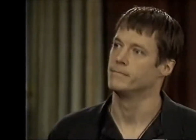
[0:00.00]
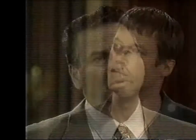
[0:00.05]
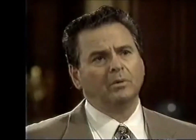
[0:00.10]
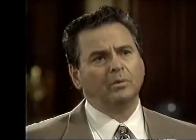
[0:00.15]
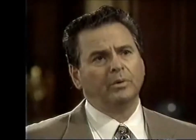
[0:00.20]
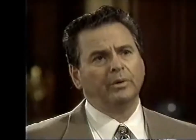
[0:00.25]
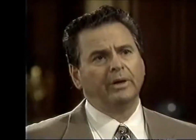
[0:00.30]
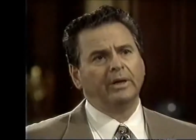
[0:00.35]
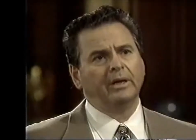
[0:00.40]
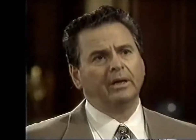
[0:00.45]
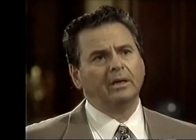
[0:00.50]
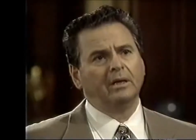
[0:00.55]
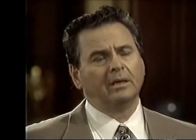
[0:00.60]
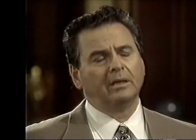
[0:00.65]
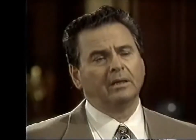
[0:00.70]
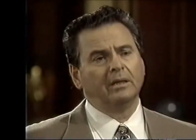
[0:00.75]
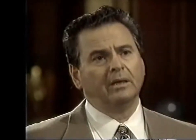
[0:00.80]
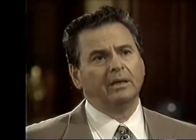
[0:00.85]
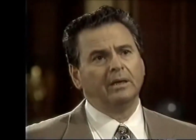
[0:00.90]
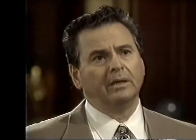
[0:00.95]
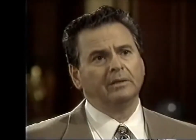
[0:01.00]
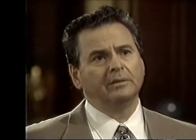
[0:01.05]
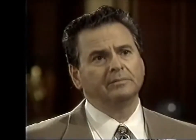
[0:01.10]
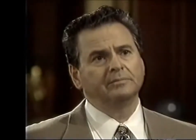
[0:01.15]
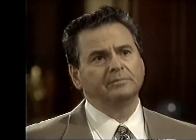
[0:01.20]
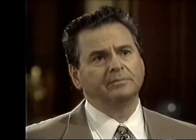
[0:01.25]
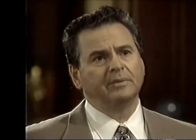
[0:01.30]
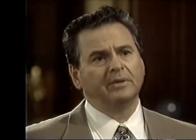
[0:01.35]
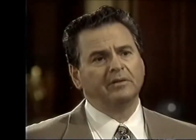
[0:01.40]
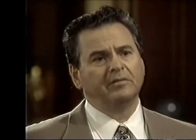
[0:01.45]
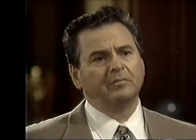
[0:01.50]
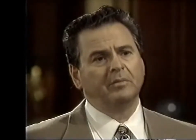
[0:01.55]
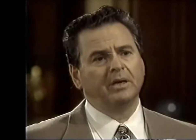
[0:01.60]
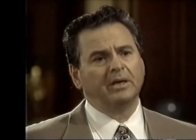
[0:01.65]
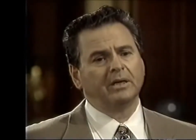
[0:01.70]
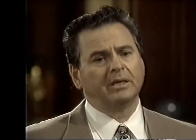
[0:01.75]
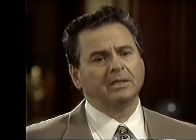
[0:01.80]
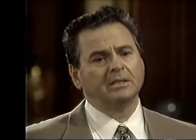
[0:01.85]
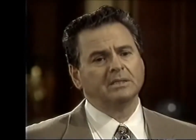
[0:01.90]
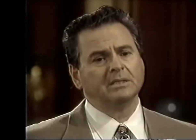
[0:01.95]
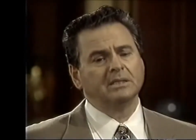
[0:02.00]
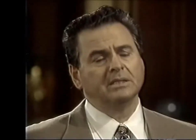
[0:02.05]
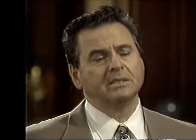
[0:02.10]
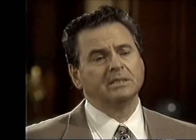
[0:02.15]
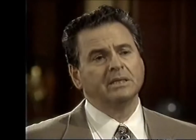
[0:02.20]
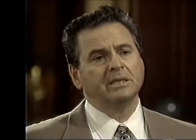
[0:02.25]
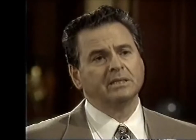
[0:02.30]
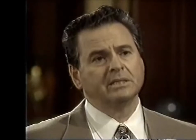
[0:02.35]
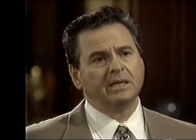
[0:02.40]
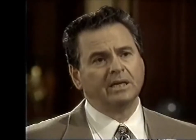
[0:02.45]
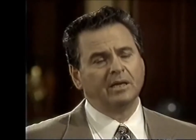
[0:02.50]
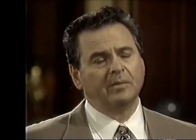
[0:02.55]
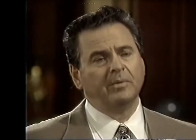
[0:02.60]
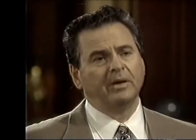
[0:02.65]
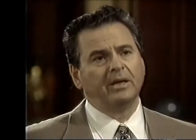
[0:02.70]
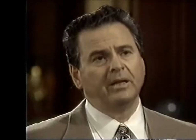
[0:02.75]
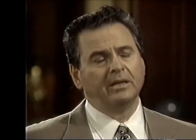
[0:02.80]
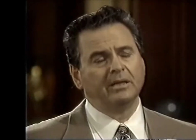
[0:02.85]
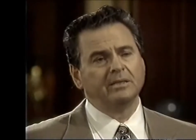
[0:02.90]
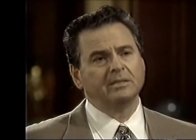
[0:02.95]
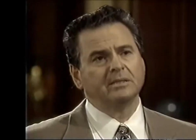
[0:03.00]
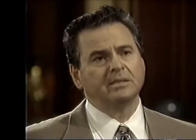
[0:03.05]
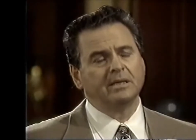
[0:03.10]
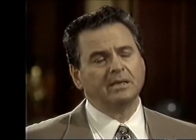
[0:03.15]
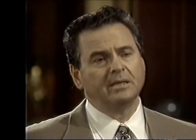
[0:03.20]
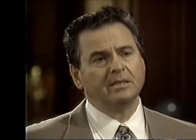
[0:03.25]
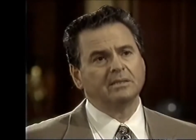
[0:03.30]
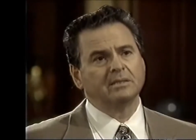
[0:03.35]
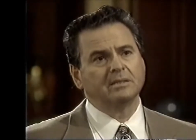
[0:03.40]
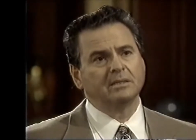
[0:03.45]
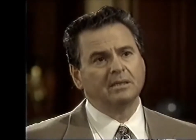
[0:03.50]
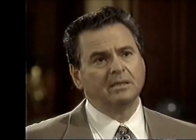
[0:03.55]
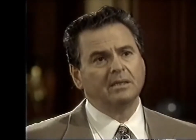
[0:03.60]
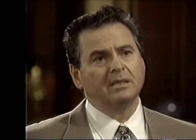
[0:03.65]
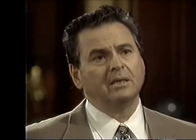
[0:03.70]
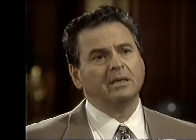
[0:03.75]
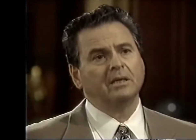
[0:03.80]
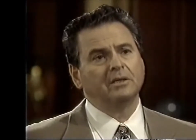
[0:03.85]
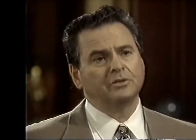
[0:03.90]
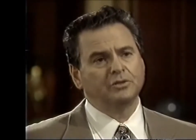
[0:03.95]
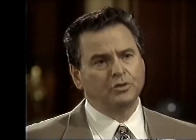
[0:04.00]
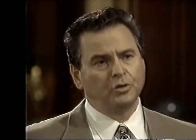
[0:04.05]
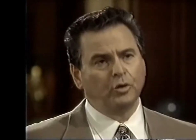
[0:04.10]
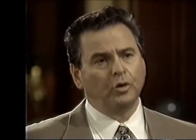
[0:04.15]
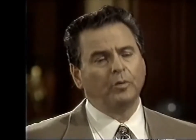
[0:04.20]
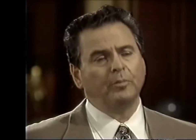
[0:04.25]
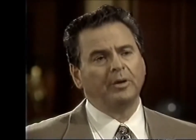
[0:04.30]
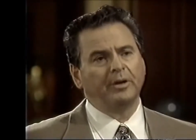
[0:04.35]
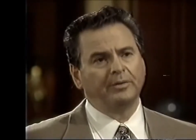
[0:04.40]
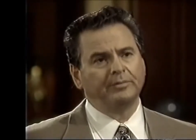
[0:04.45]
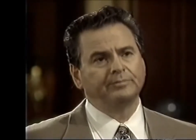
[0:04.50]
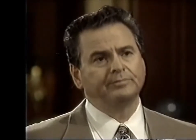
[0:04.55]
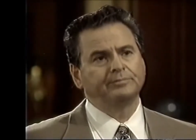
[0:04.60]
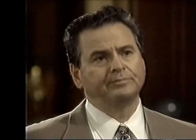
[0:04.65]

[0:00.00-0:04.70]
Well, we're out of luck there. If Monica's listening to anybody these days, it's Dorman.